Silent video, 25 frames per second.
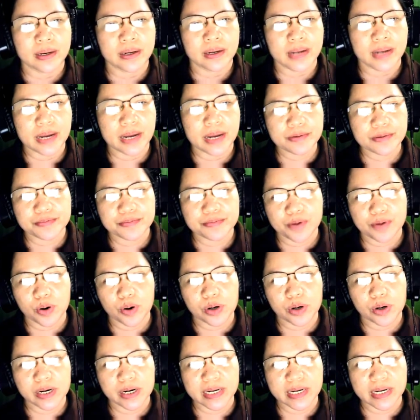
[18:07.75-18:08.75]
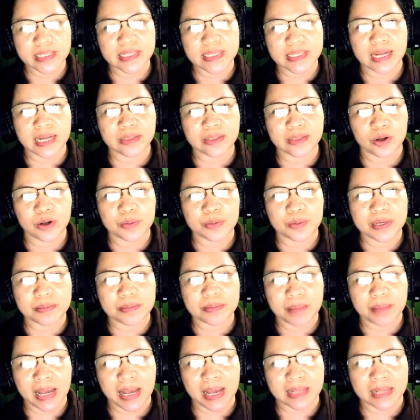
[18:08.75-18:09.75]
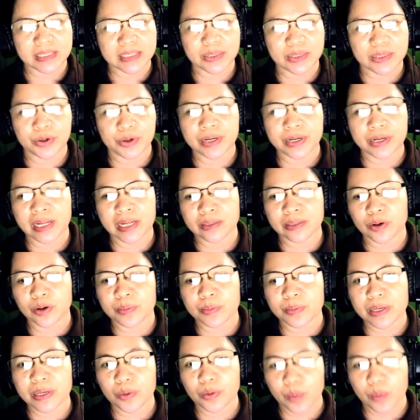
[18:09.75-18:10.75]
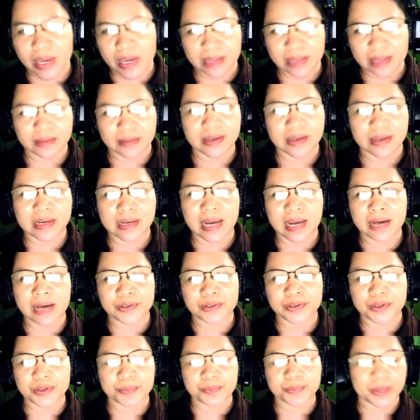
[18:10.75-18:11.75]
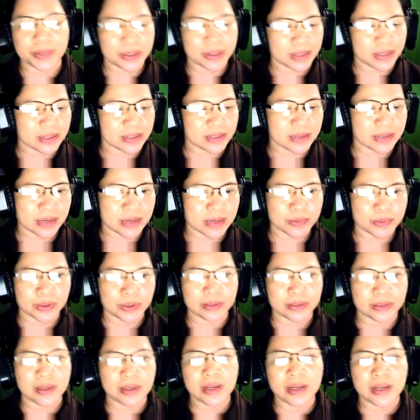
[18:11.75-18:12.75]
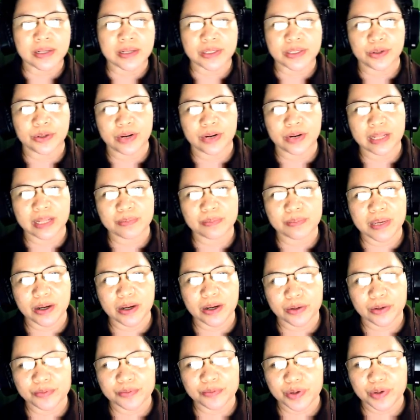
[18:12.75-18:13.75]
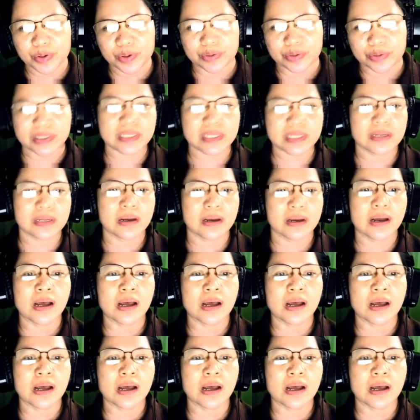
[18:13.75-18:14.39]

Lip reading: Then 4 is the atomic mass or the atomic weight in other periodic table. So do not be confused.